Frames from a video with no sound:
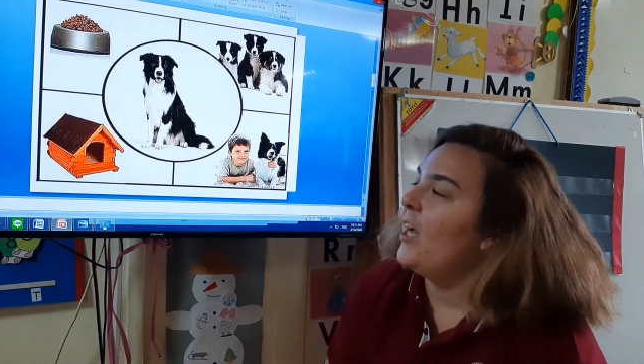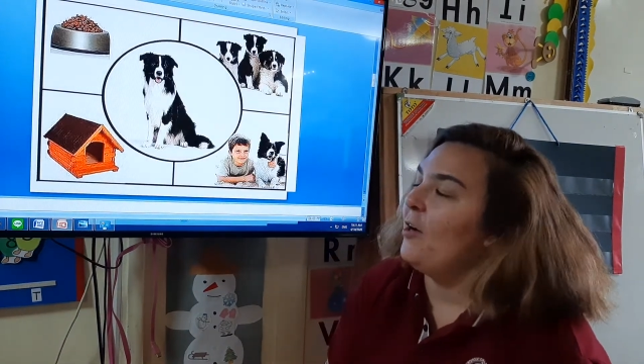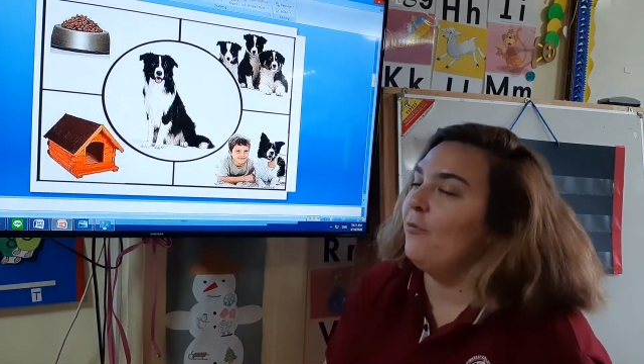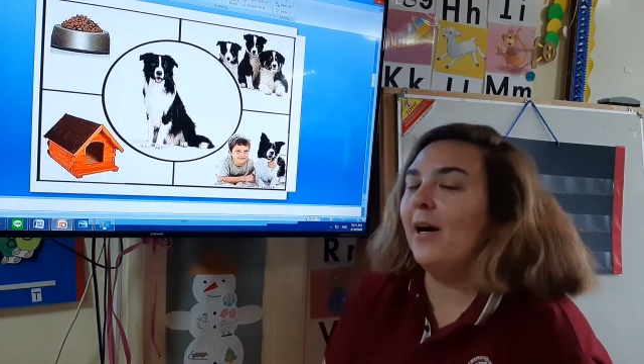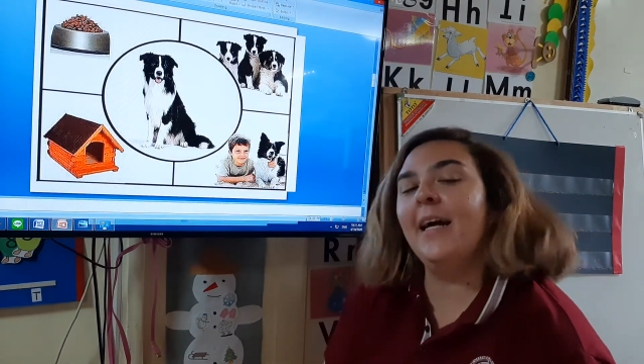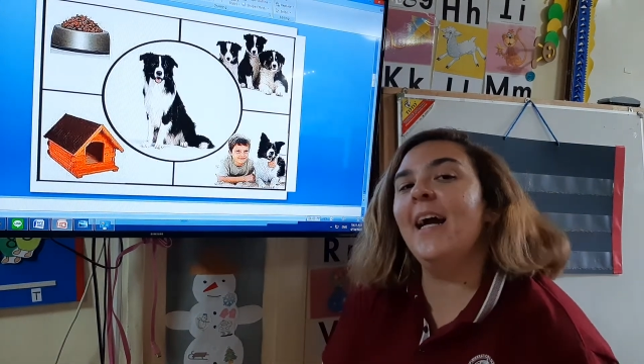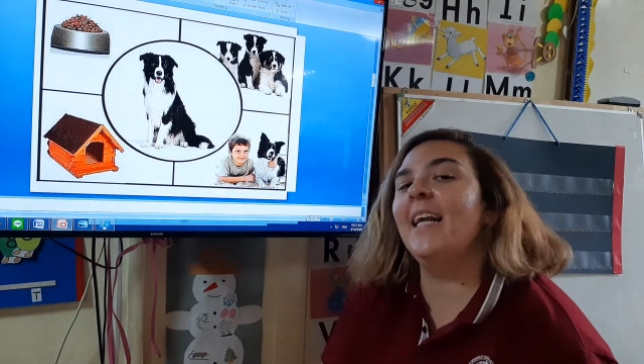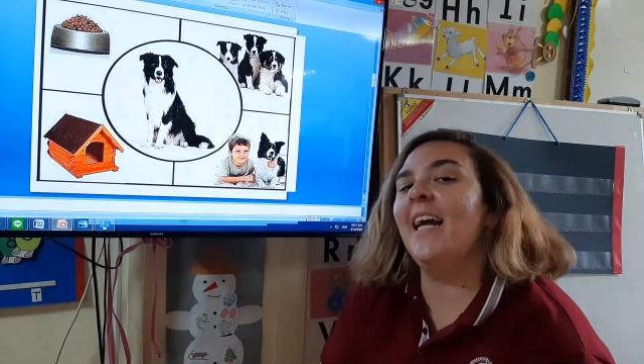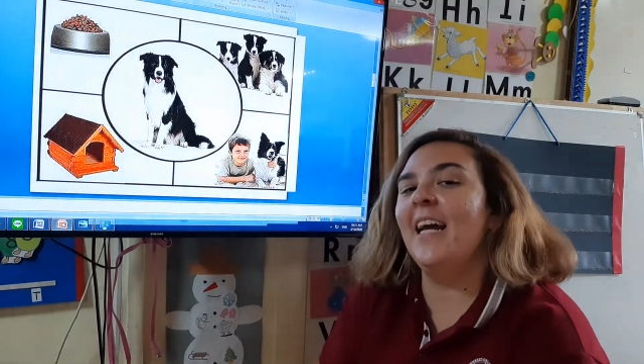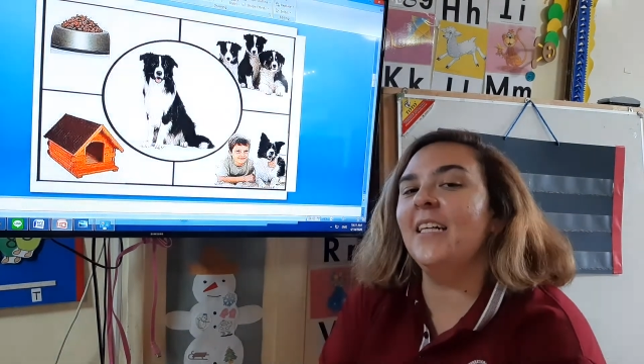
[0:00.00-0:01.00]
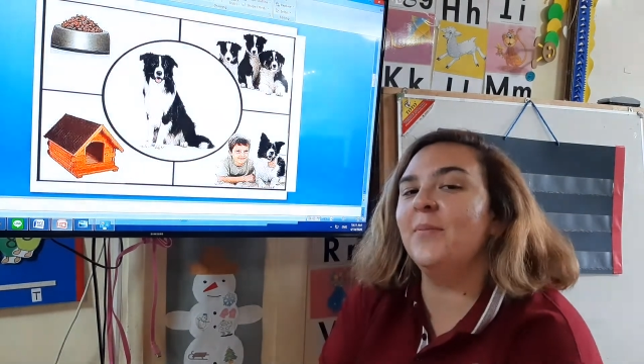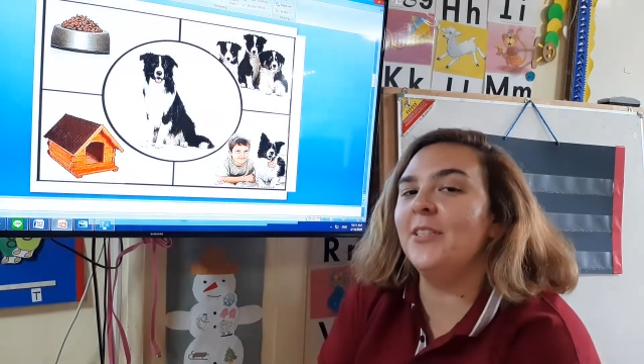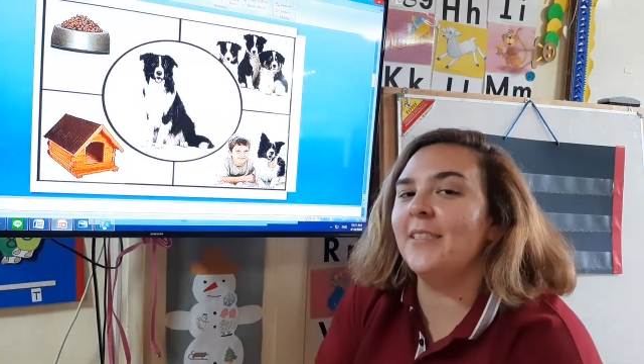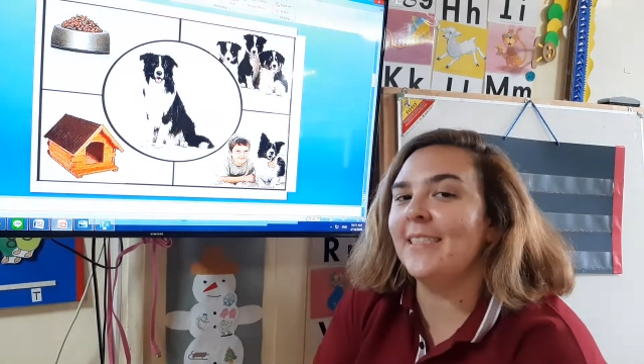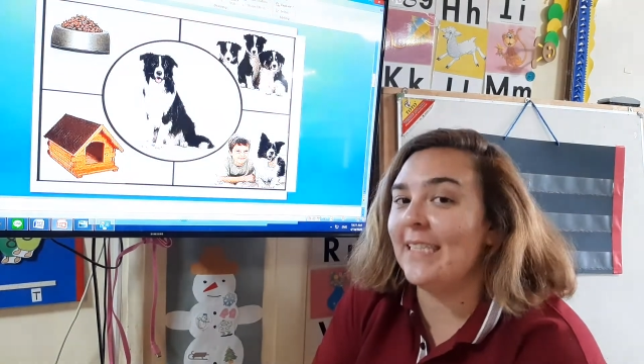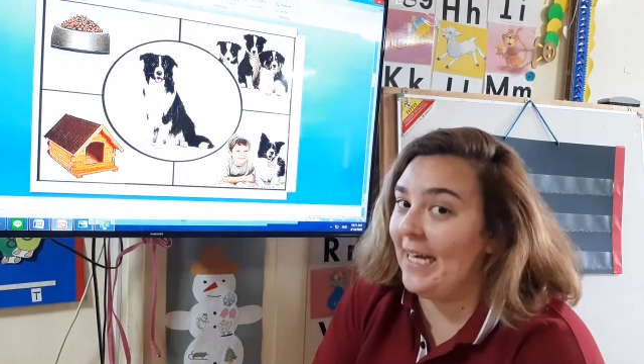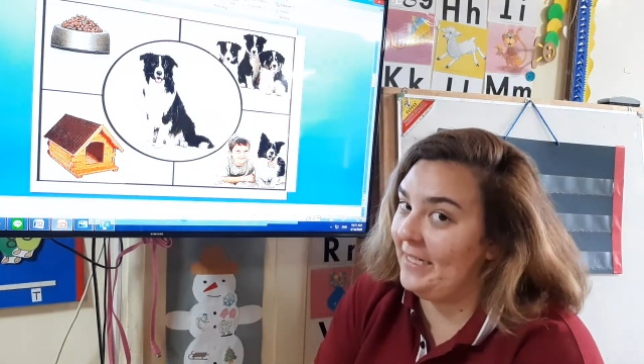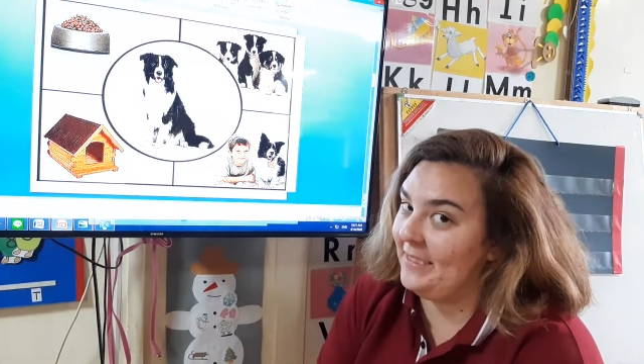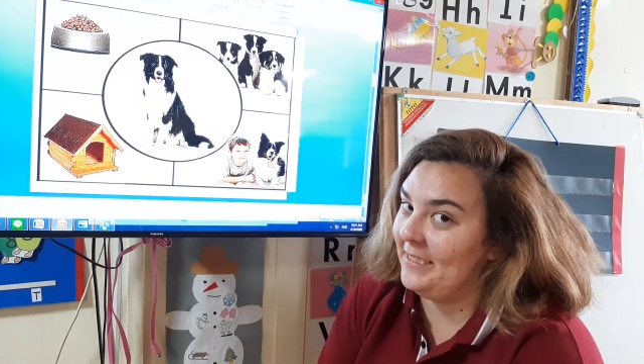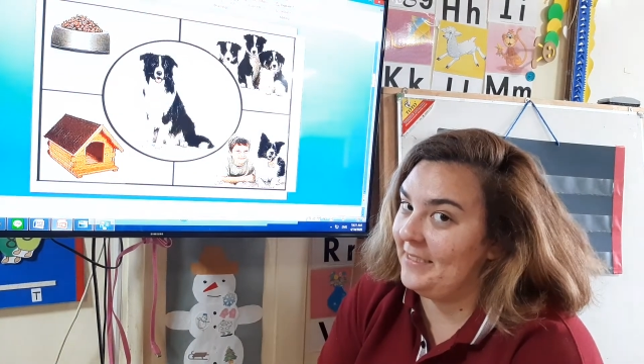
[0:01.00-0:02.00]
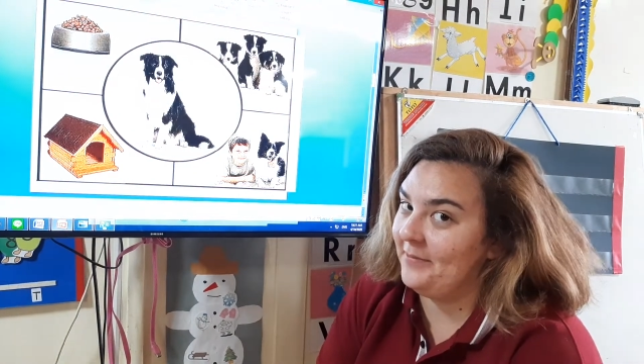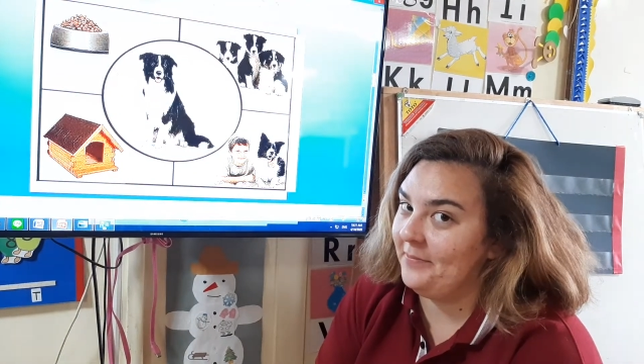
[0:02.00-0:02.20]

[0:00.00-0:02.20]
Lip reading: What kind of animal is this?